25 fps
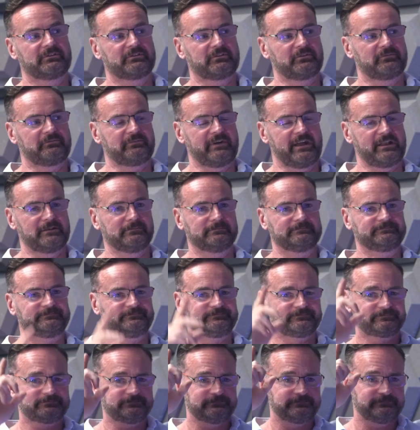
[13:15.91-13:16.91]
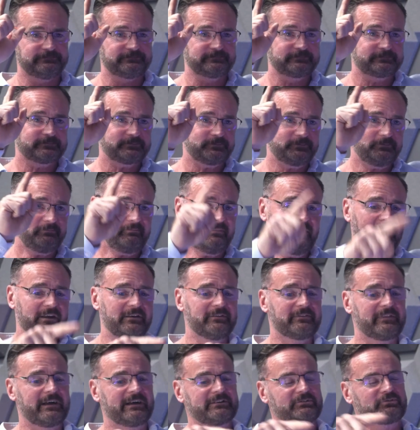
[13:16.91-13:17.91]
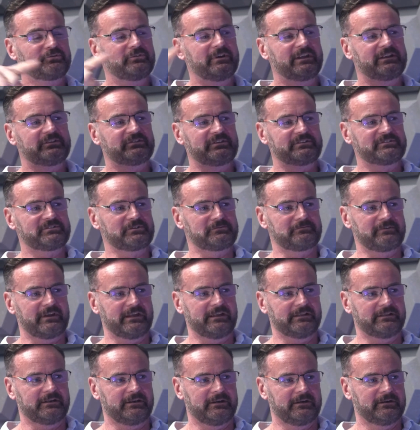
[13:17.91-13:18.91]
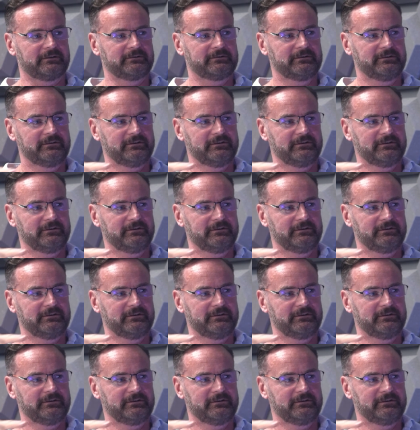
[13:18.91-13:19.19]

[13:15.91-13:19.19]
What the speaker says: an event. That triggers into Radar.